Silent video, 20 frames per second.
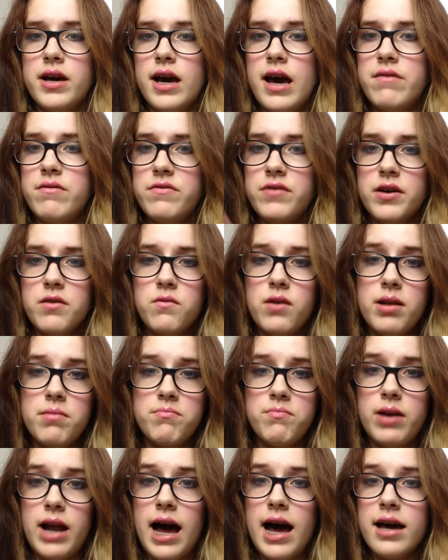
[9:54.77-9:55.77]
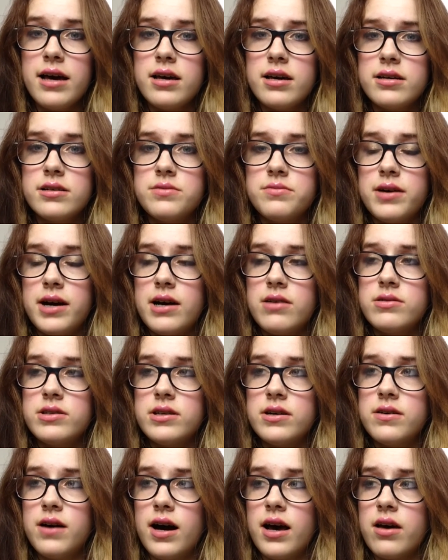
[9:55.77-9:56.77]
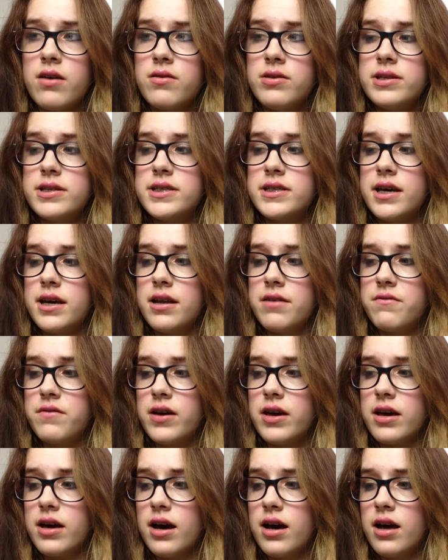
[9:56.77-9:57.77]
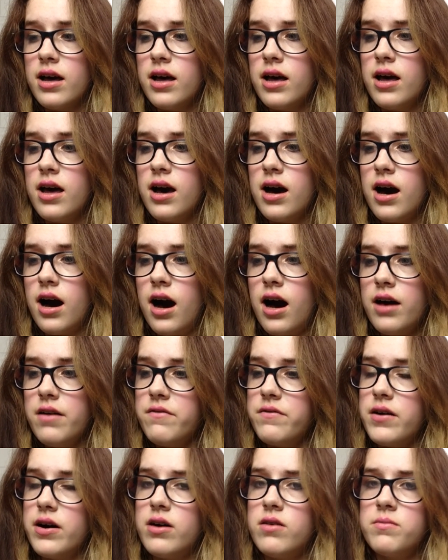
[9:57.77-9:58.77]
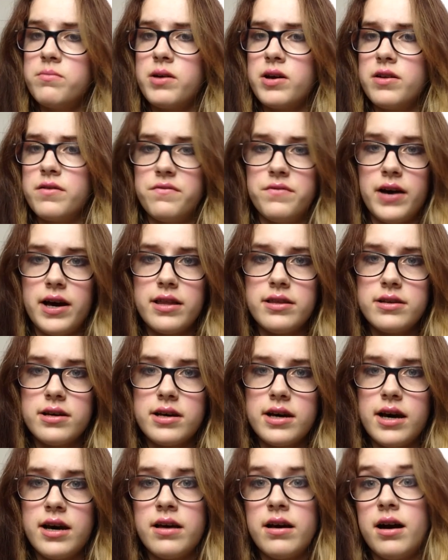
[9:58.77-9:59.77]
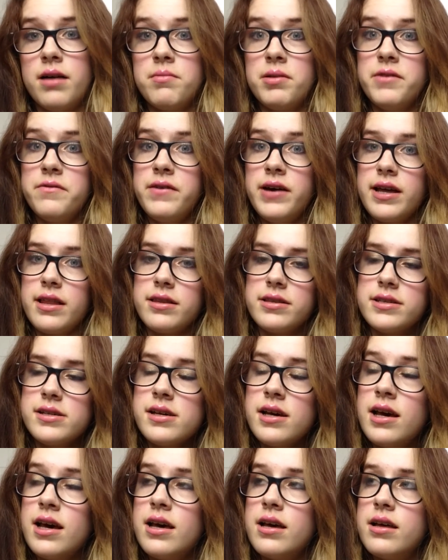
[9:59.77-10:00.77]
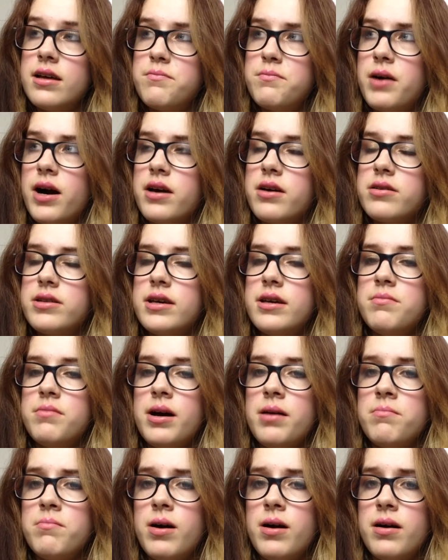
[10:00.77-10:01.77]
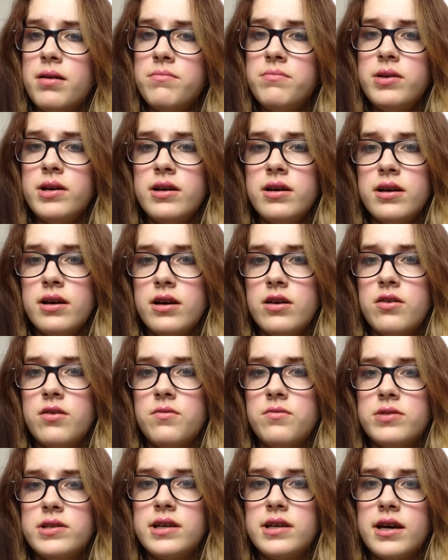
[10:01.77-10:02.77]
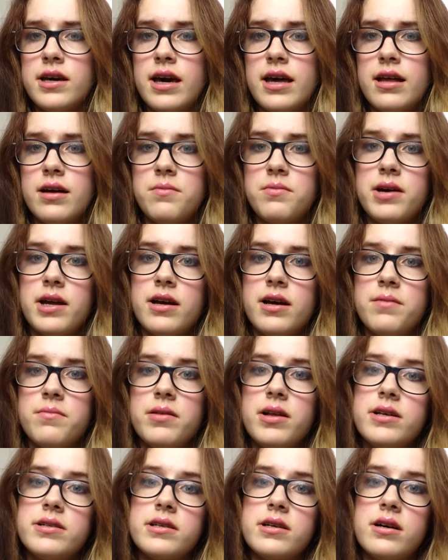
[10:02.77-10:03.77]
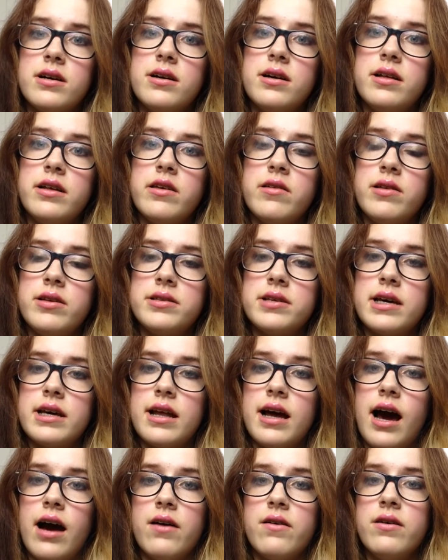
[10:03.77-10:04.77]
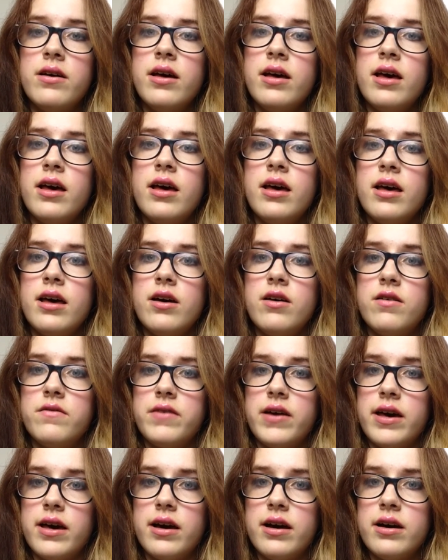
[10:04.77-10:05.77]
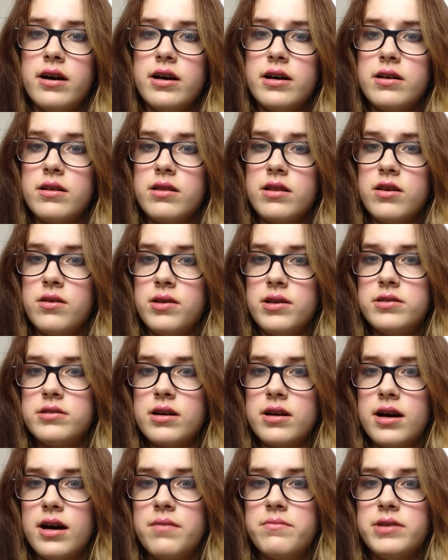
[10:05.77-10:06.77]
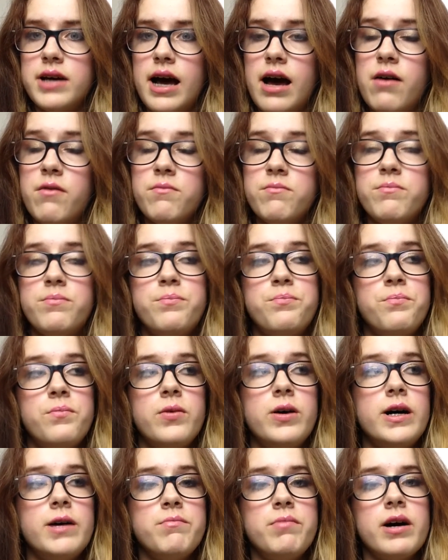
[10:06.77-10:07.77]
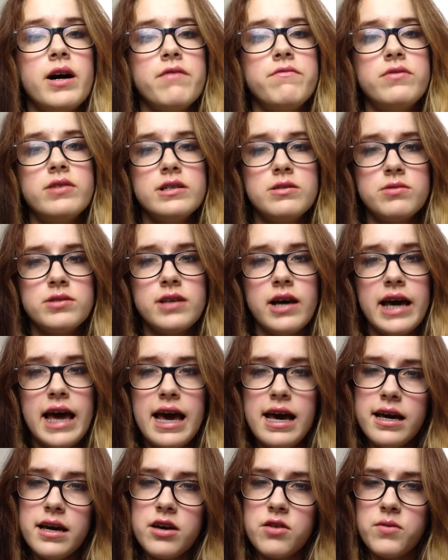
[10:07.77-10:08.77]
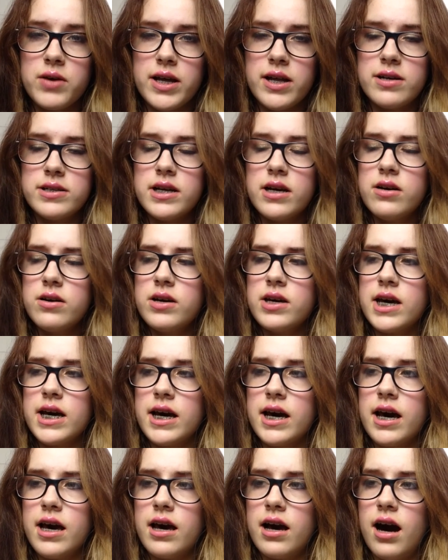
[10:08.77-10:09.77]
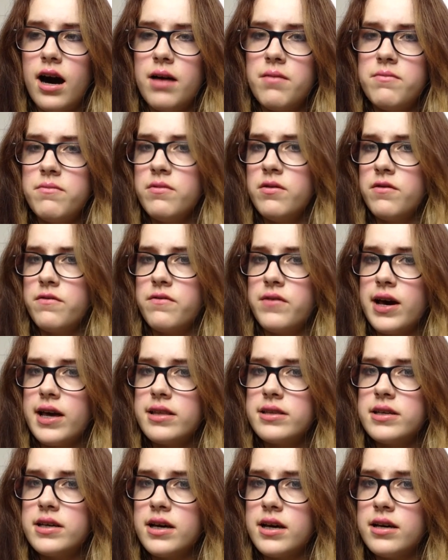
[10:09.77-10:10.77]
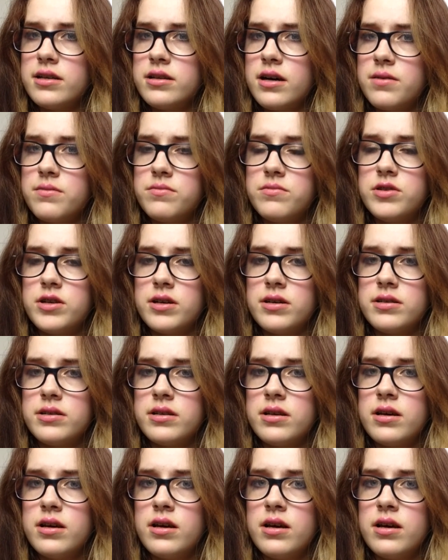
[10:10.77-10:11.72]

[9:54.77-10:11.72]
everything went black as well, so I couldn't see anything. I thought, oh, I'm going to faint, okay, I'm going to faint. But I could hear my mum, who saying, get up, let's go, you need to get out. of here, you need to calm down. But her voice was like echoey, and I was like, okay, I'm not fainted, I'm just,